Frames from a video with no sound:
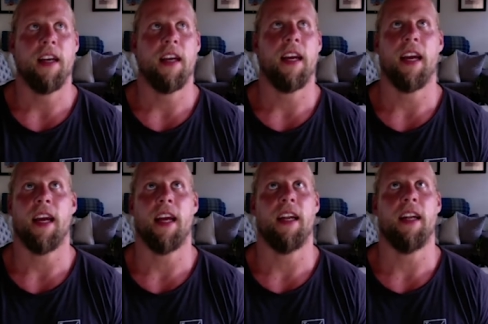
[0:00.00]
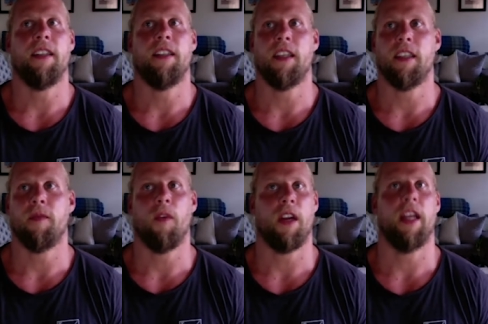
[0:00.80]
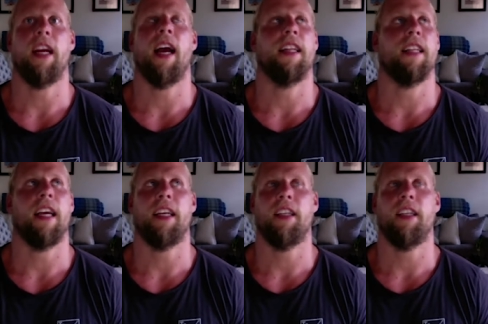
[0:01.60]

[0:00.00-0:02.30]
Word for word: and just working on like